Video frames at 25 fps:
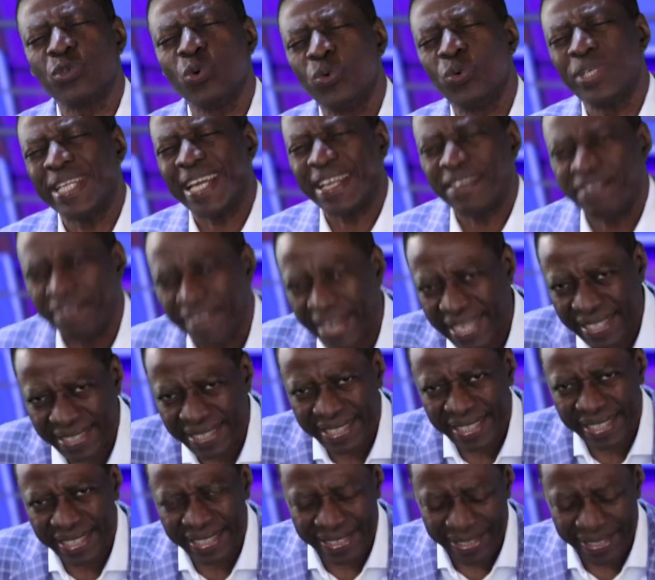own
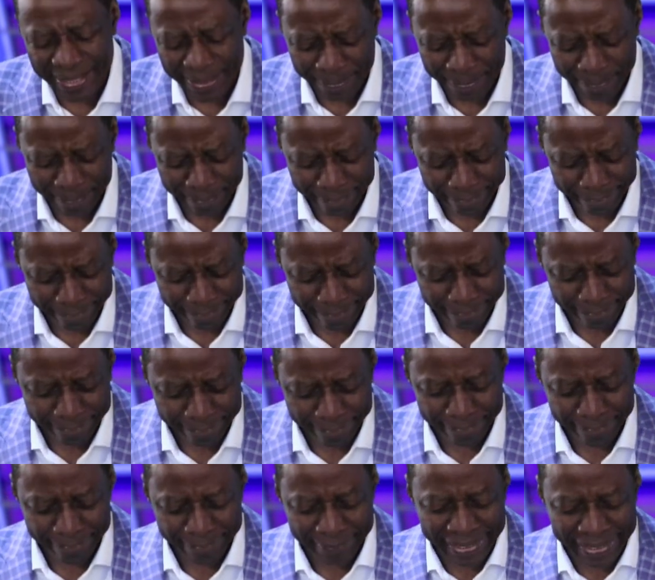advantage,
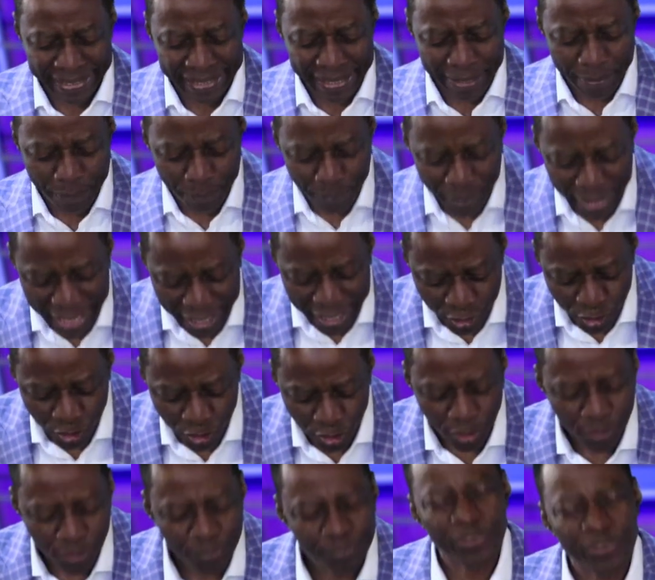
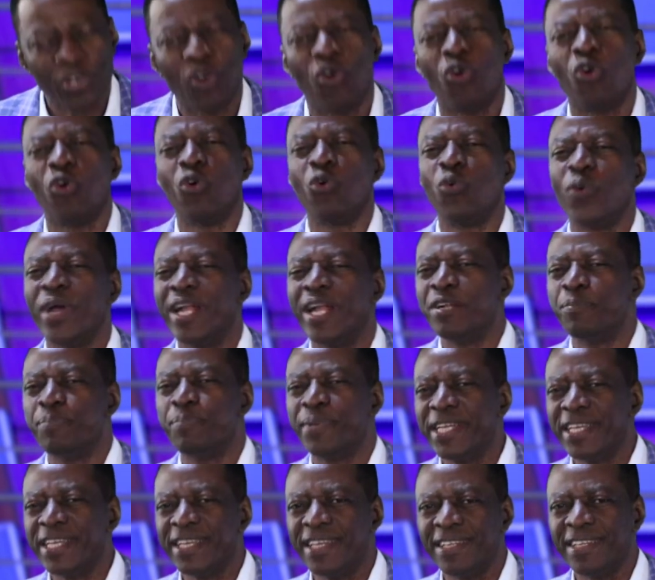pleasure, or
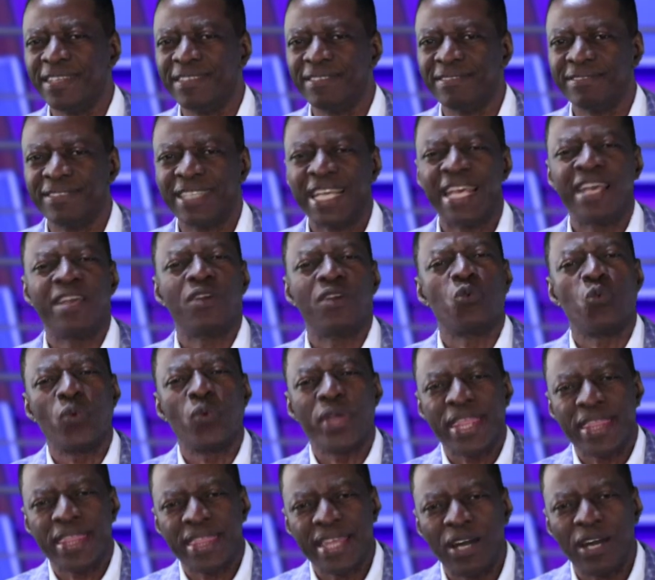well-being
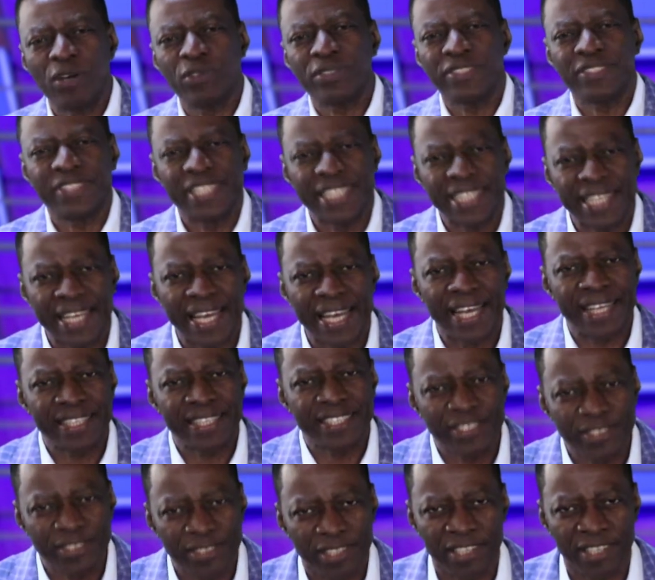without regard
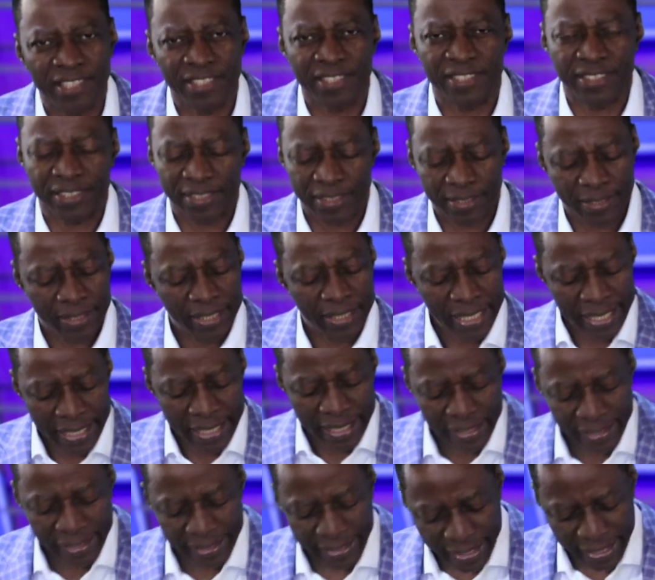to others.
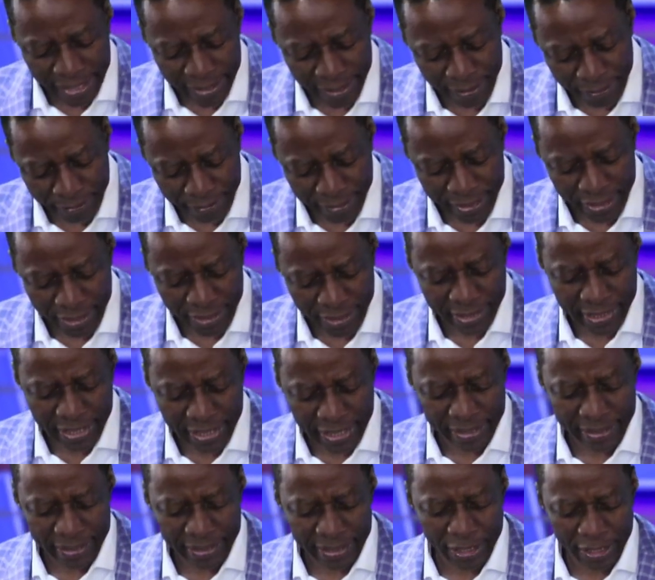
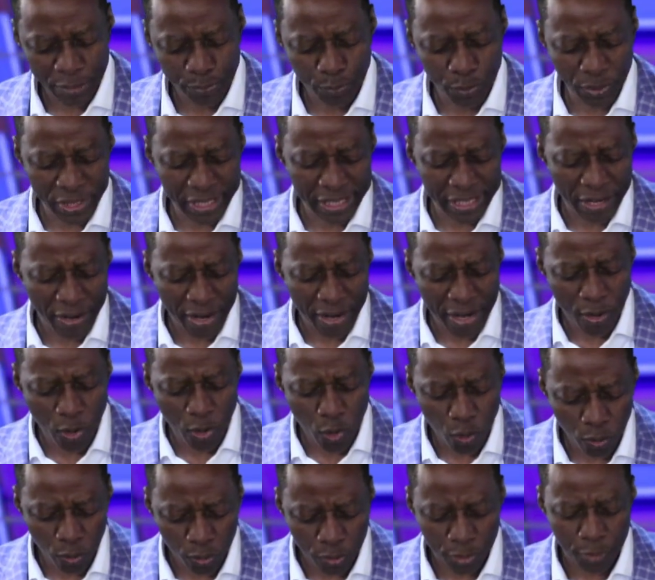Selfishness is putting our
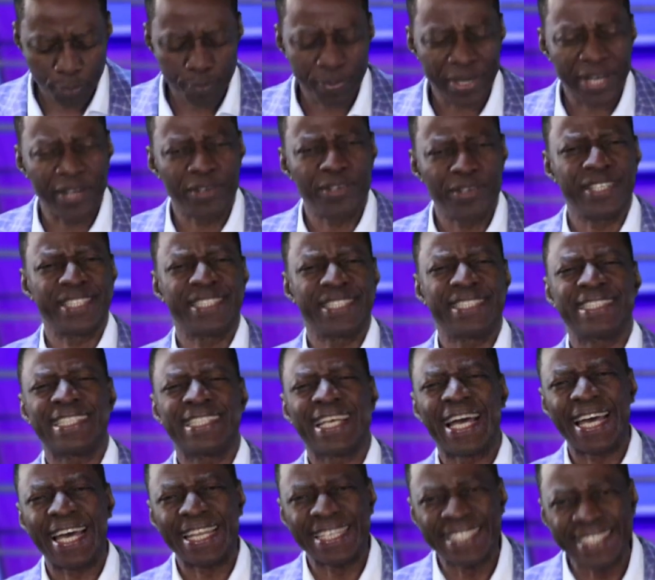goals, priorities,
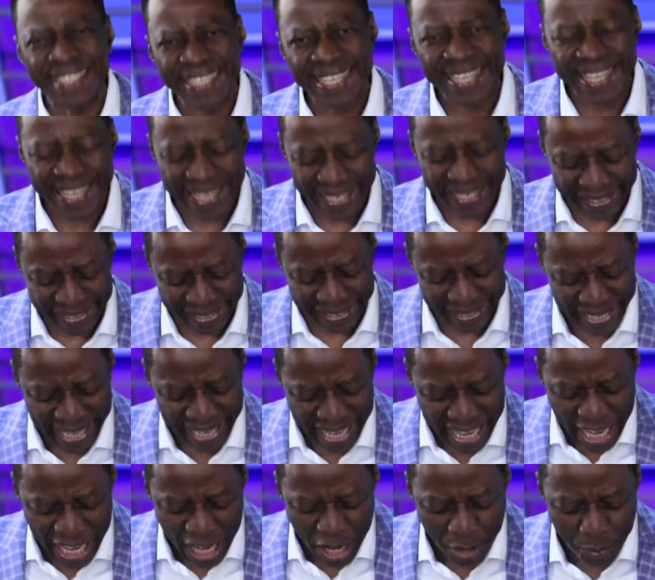and needs
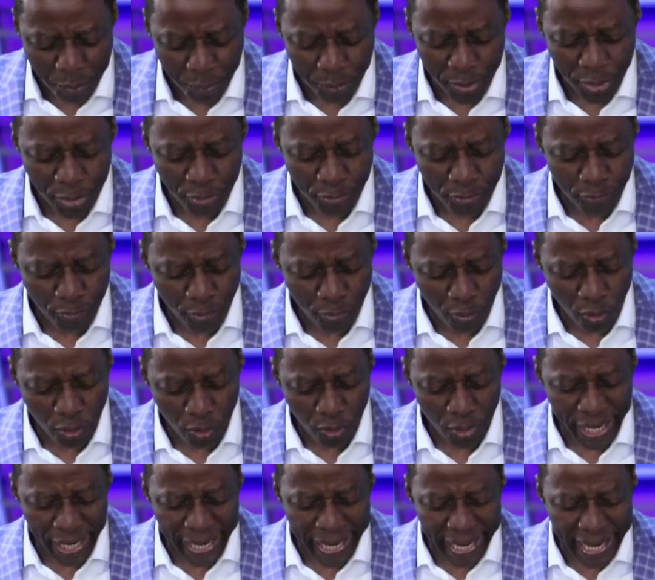
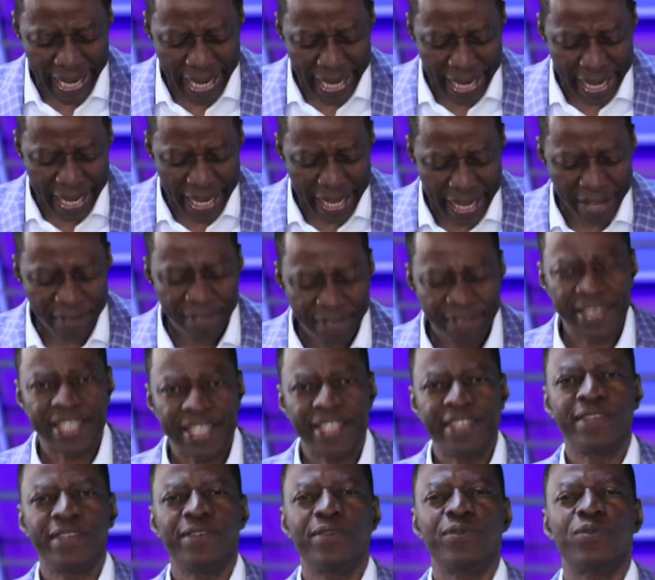before
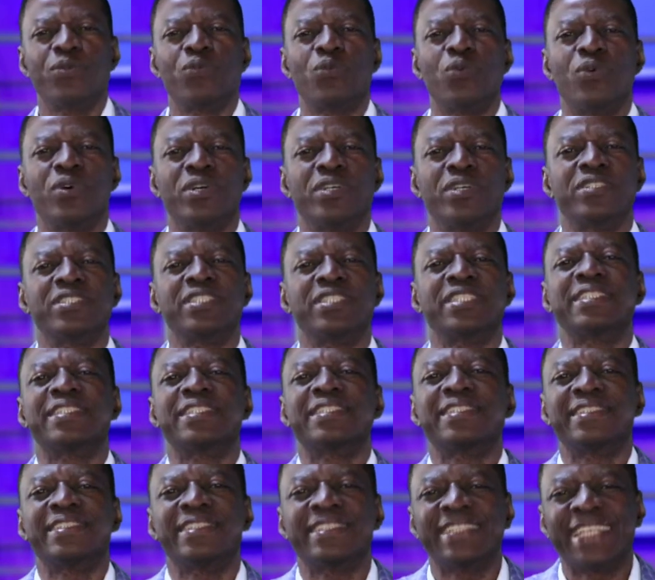
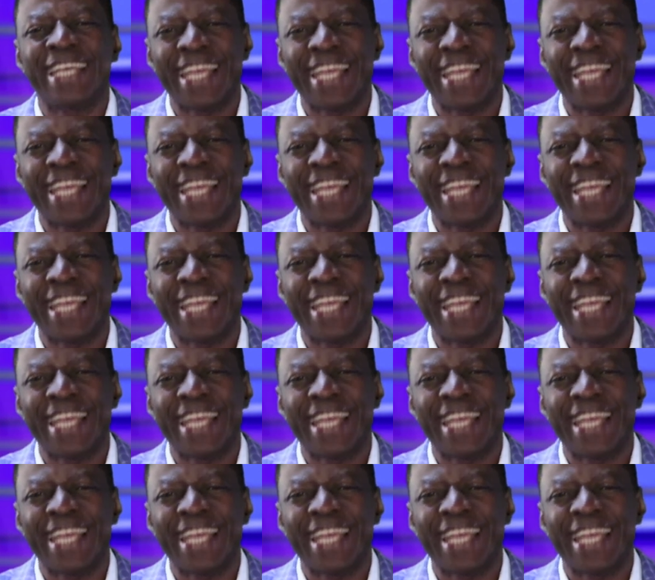everyone